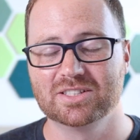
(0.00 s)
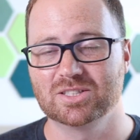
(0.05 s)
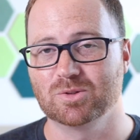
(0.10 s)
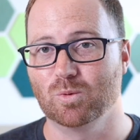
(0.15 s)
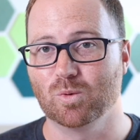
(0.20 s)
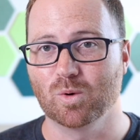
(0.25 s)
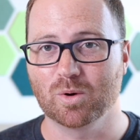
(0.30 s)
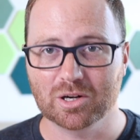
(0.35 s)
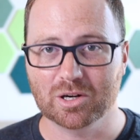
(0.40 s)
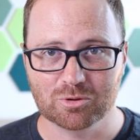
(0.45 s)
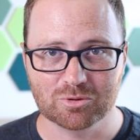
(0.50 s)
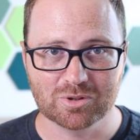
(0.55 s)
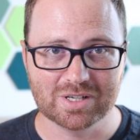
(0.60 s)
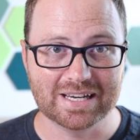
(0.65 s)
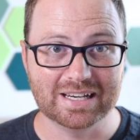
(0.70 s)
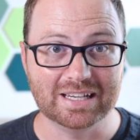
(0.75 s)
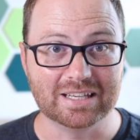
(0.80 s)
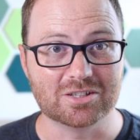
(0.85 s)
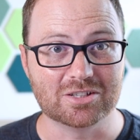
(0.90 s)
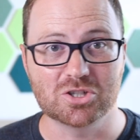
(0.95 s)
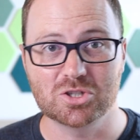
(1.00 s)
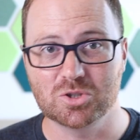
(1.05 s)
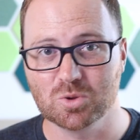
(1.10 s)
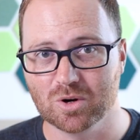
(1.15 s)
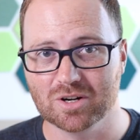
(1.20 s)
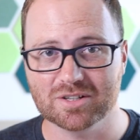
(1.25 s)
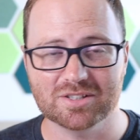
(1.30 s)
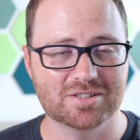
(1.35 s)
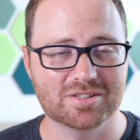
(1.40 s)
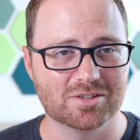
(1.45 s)
So when we're creating
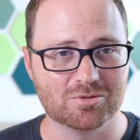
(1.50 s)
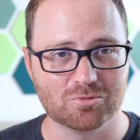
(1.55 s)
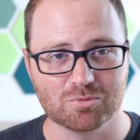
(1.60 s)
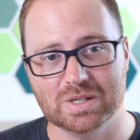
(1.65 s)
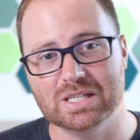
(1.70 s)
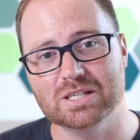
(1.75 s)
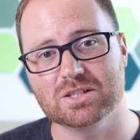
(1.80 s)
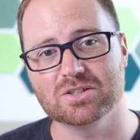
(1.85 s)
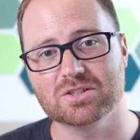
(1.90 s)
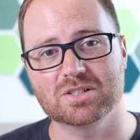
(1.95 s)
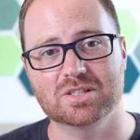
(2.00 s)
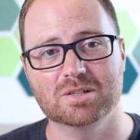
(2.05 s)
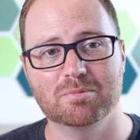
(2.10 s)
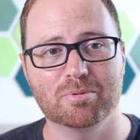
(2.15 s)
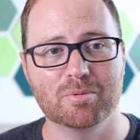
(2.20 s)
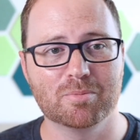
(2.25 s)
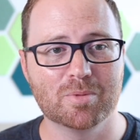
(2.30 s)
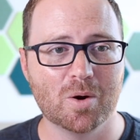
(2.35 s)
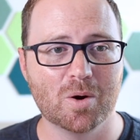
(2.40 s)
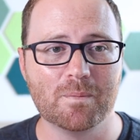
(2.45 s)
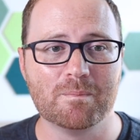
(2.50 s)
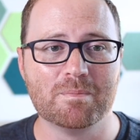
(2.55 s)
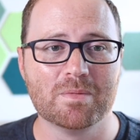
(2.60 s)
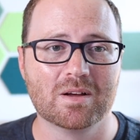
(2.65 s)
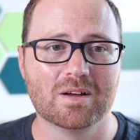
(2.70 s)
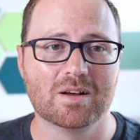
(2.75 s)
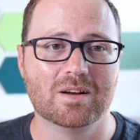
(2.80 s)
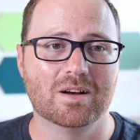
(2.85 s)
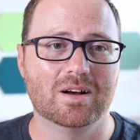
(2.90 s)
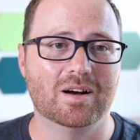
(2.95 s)
shorts and reels to promote
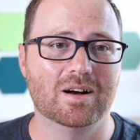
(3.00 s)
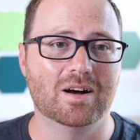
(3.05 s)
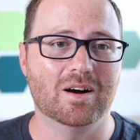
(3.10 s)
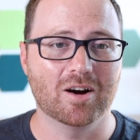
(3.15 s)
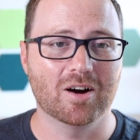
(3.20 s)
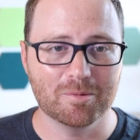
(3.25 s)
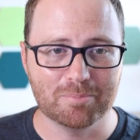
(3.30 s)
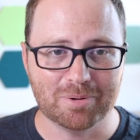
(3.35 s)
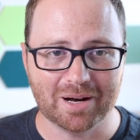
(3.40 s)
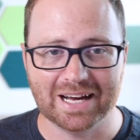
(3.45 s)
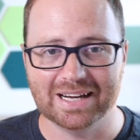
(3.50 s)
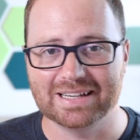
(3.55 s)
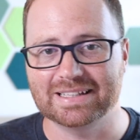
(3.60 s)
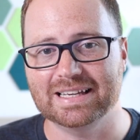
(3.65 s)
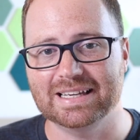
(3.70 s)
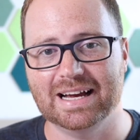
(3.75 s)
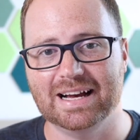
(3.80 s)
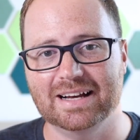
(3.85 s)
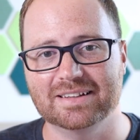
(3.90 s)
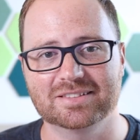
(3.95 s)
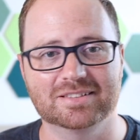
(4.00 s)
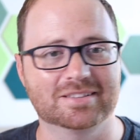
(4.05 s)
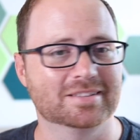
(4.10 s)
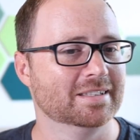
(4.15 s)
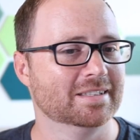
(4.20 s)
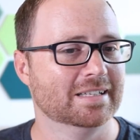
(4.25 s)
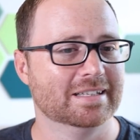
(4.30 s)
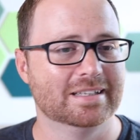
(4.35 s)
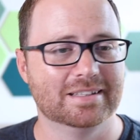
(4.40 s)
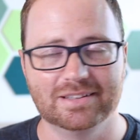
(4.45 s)
our podcasts,
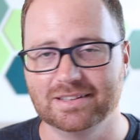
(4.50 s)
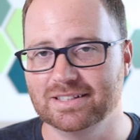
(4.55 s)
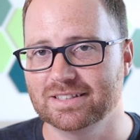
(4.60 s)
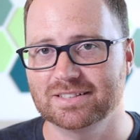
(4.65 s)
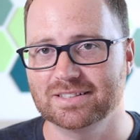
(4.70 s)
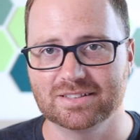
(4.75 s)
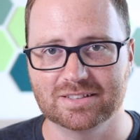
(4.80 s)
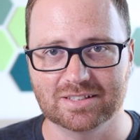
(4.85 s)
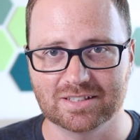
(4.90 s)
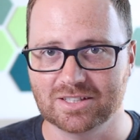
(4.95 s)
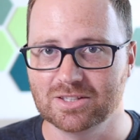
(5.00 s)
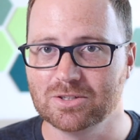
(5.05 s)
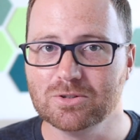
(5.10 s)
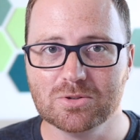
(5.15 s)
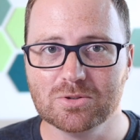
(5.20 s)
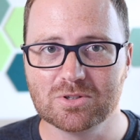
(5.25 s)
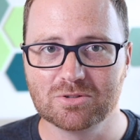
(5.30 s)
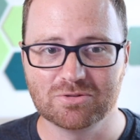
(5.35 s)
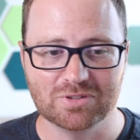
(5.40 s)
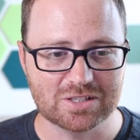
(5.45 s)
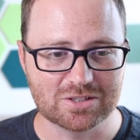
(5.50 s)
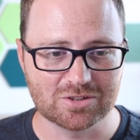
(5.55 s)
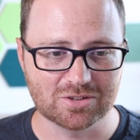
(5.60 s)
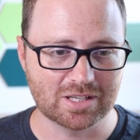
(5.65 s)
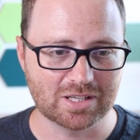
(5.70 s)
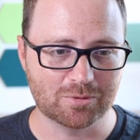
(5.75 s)
this is a huge feature